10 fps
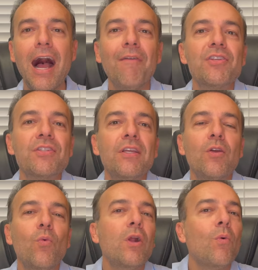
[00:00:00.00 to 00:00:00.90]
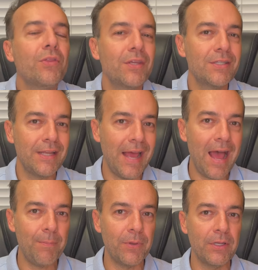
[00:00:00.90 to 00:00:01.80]
Obviously, we don't want this to
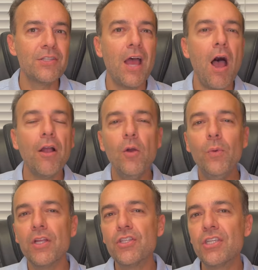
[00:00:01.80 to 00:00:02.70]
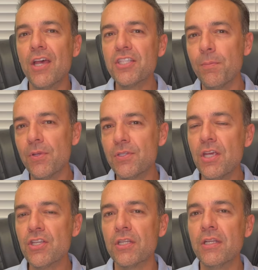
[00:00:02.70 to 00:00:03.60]
happen. So how can we adjust a
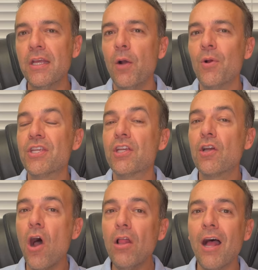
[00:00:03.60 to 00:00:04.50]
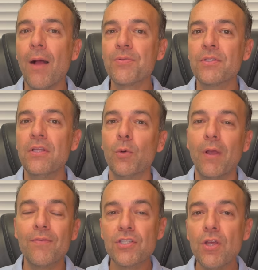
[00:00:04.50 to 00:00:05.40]
position in which a call option that
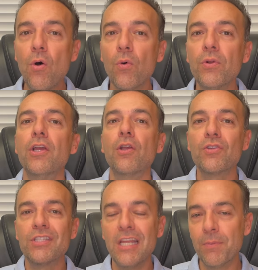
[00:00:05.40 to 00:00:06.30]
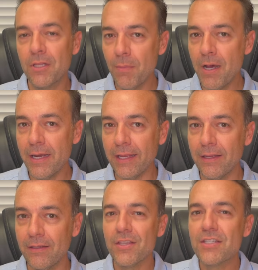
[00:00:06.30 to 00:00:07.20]
we have sold goes deep in the money?
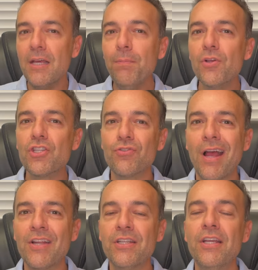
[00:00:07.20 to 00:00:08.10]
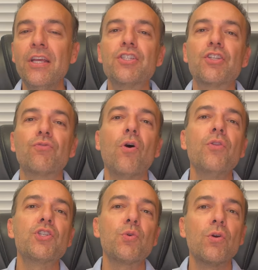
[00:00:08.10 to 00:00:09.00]
The simplest strategy is to roll
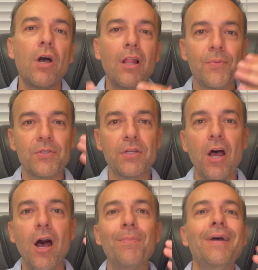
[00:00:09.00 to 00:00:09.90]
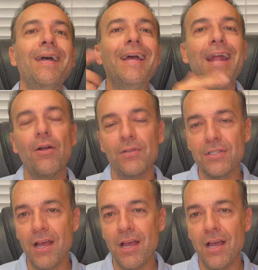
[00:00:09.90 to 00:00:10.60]
the short call option up and out in